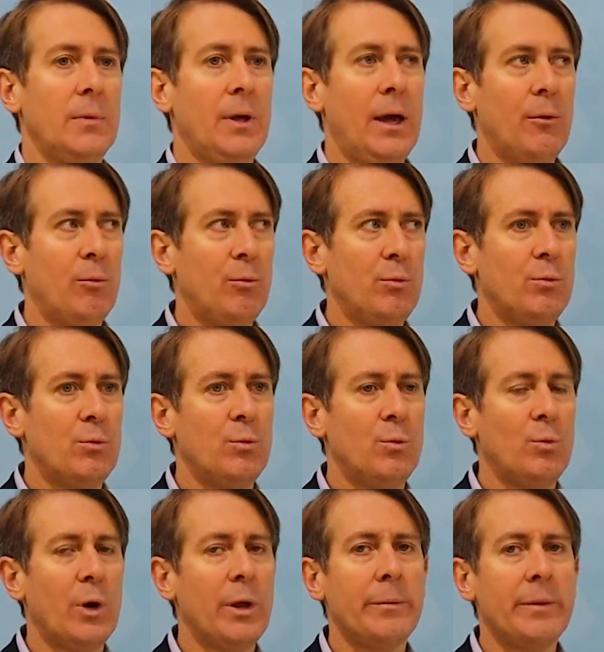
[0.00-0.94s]

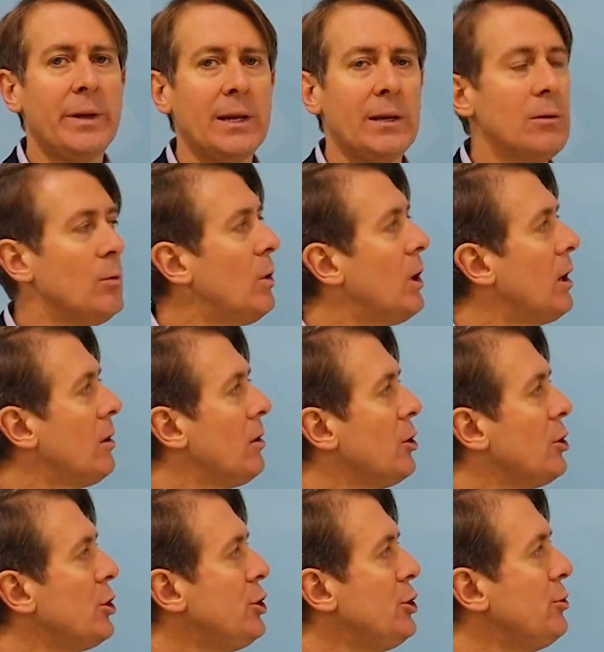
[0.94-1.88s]
What do I mean?
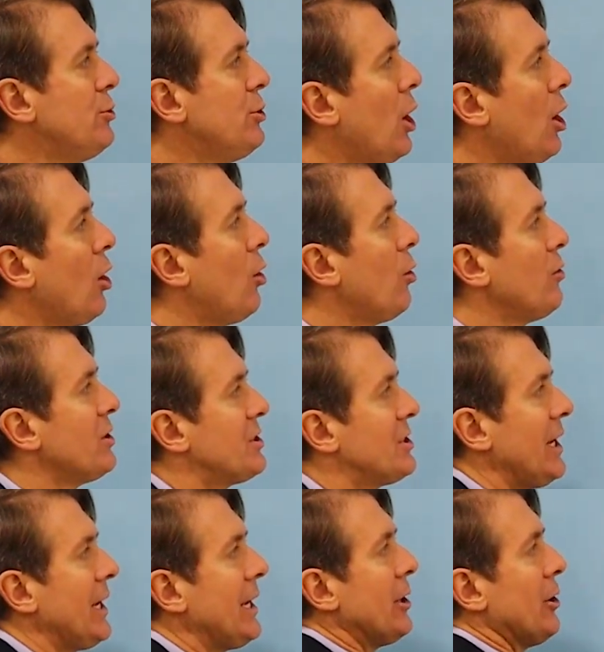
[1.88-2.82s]
Well, you know the
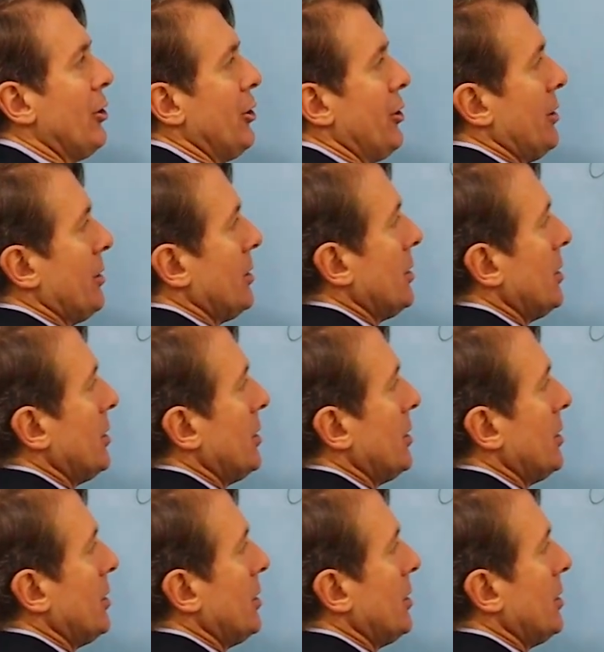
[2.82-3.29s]
singular,